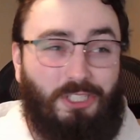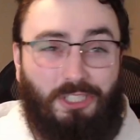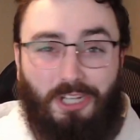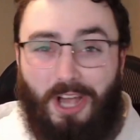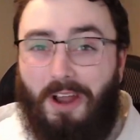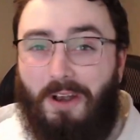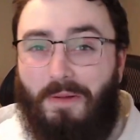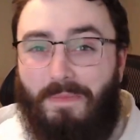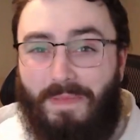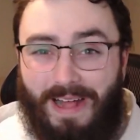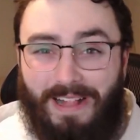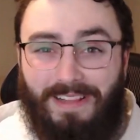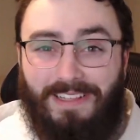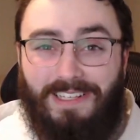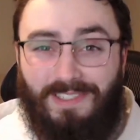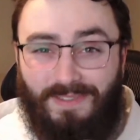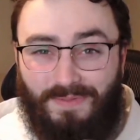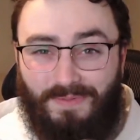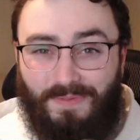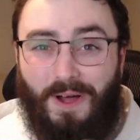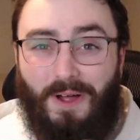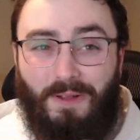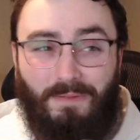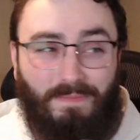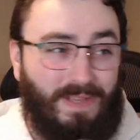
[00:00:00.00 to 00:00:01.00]
Sean O'Malley's
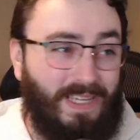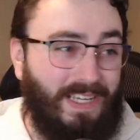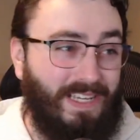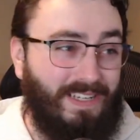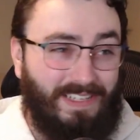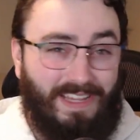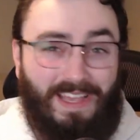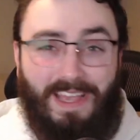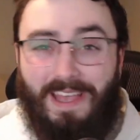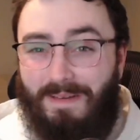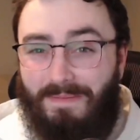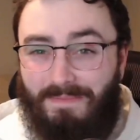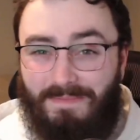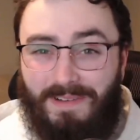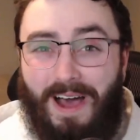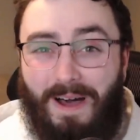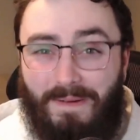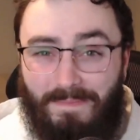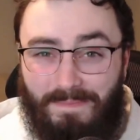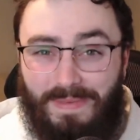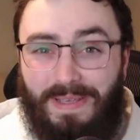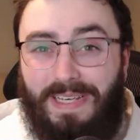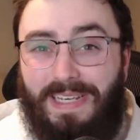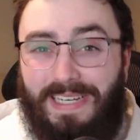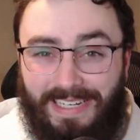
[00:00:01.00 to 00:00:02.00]
fault because of him
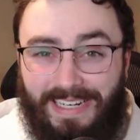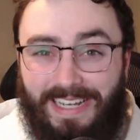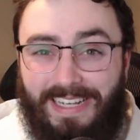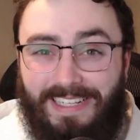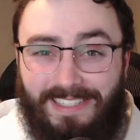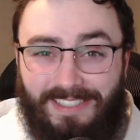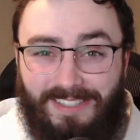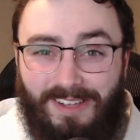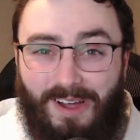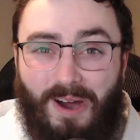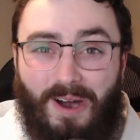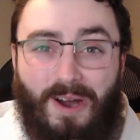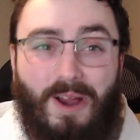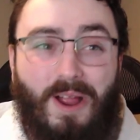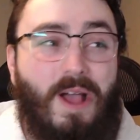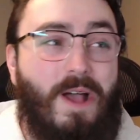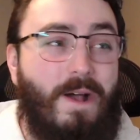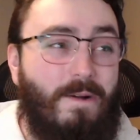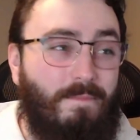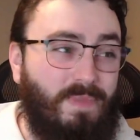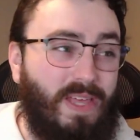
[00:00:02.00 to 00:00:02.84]
not being a star,